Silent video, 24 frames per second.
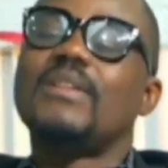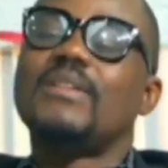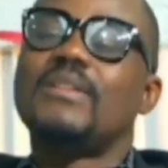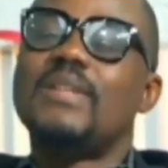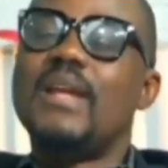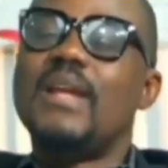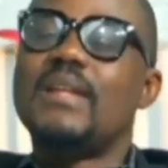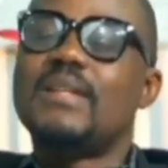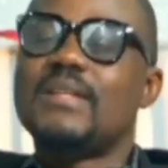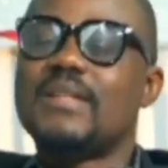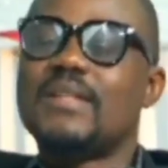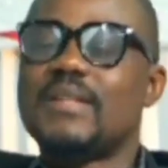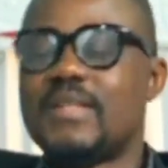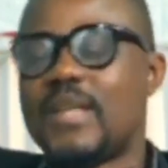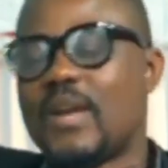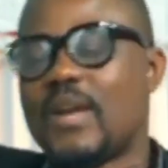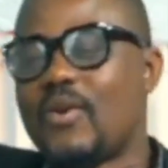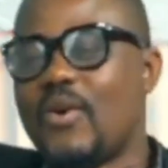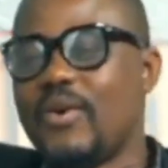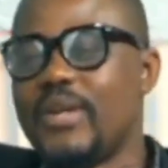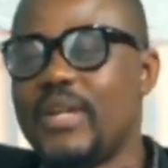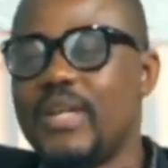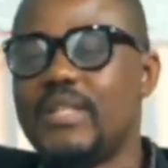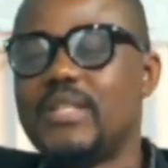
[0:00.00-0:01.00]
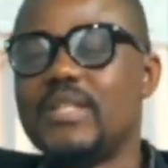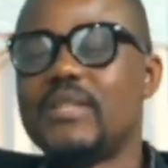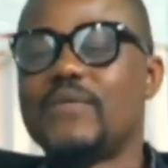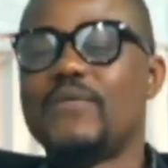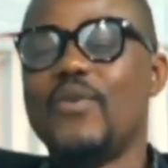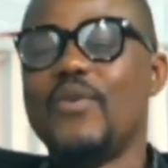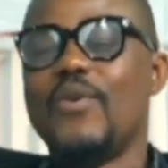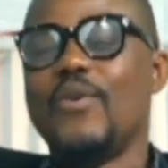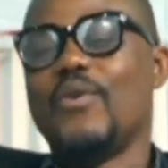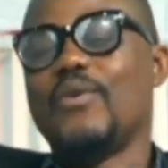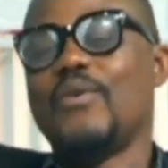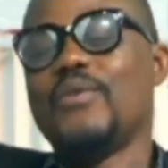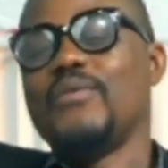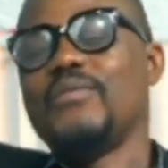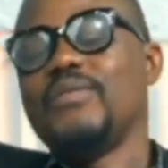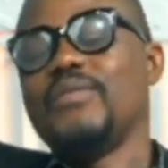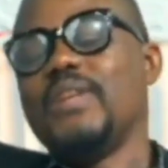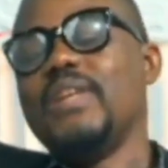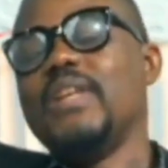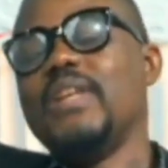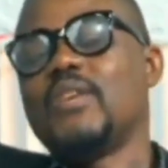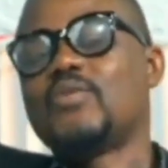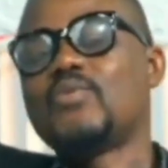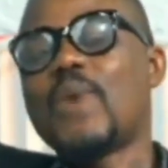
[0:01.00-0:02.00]
Then secondly, it is for
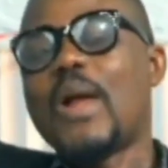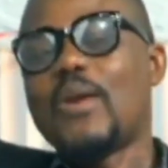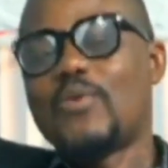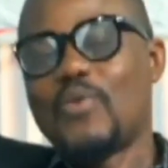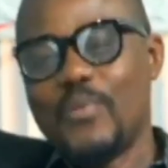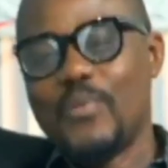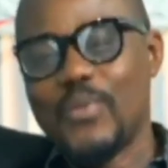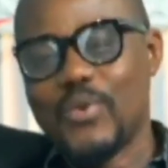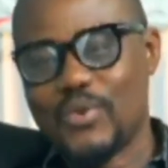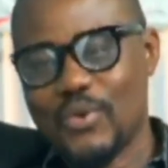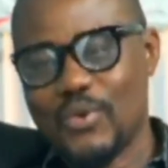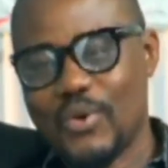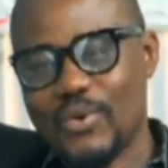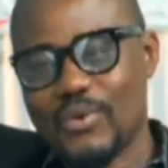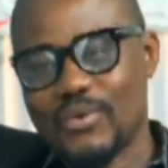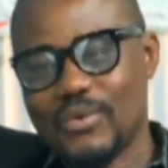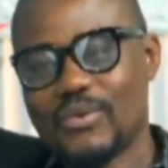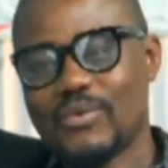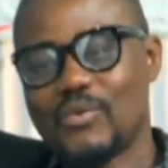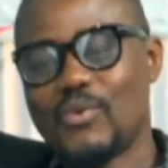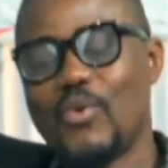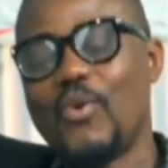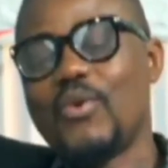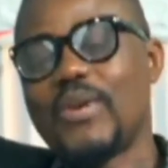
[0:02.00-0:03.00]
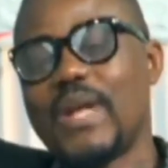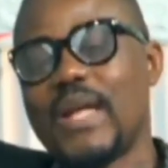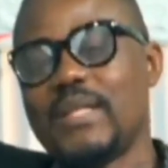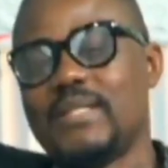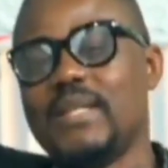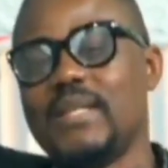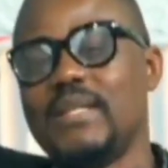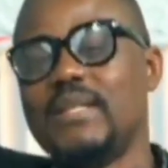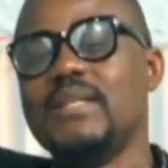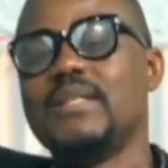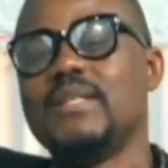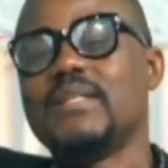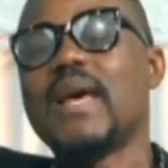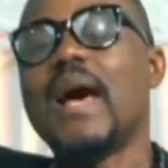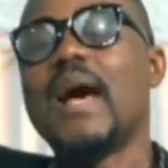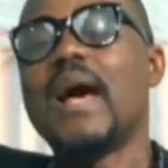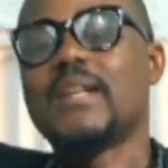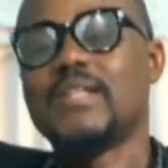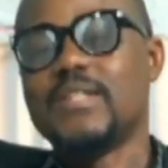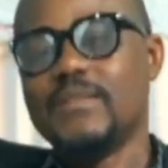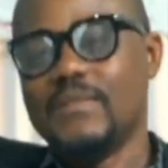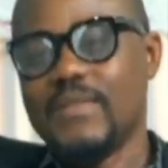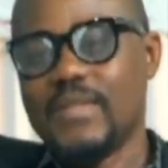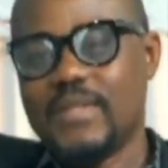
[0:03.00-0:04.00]
the Electoral Commission to undertake its
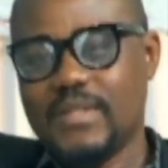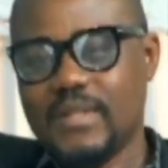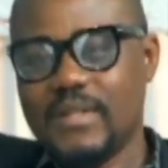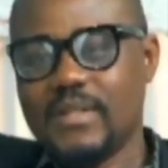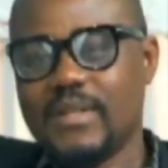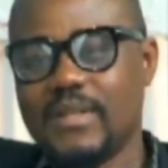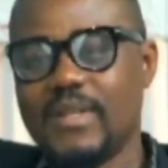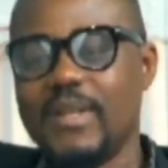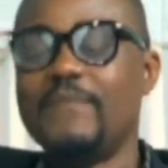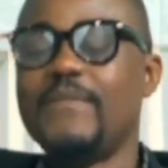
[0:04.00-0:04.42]
activity.